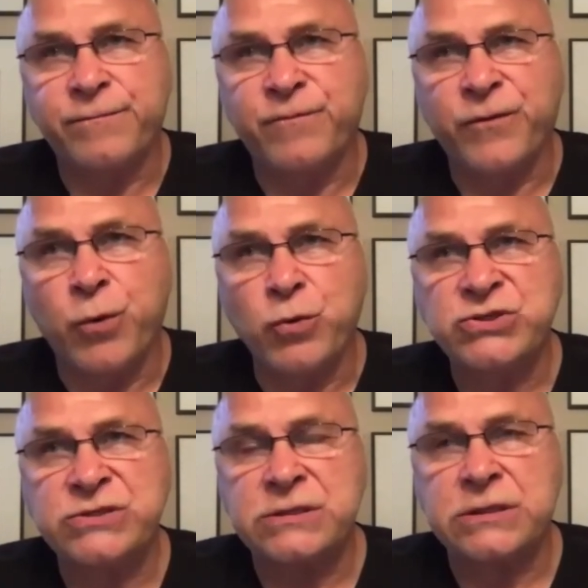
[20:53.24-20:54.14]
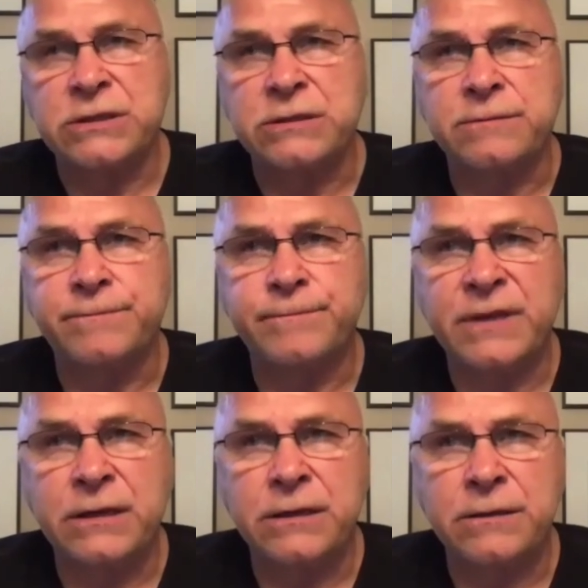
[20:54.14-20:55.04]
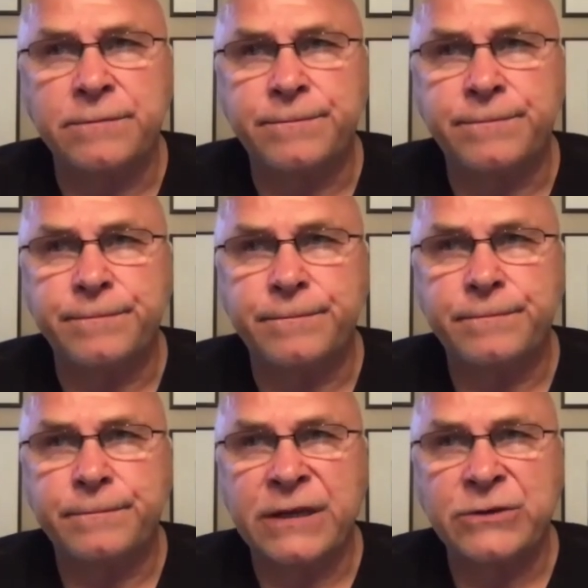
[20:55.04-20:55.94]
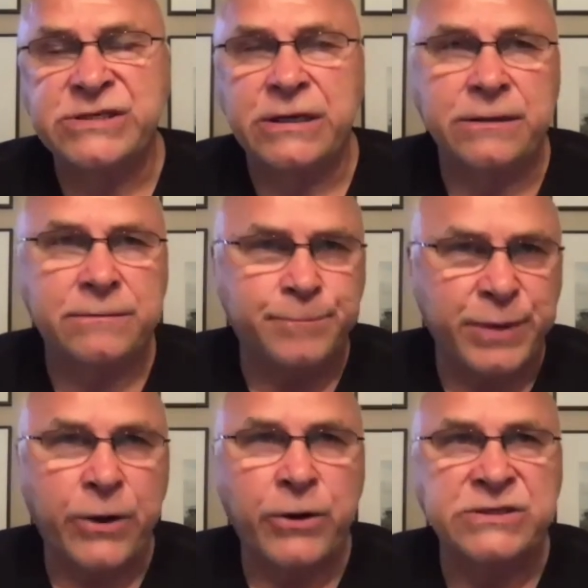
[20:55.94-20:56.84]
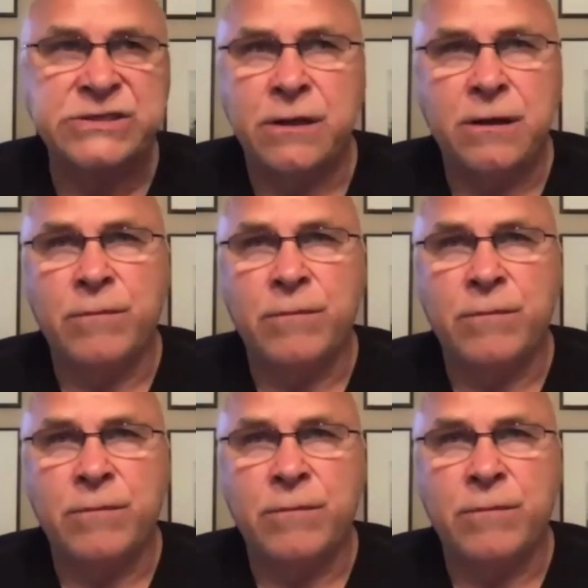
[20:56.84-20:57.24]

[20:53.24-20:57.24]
for most, I'll say parents,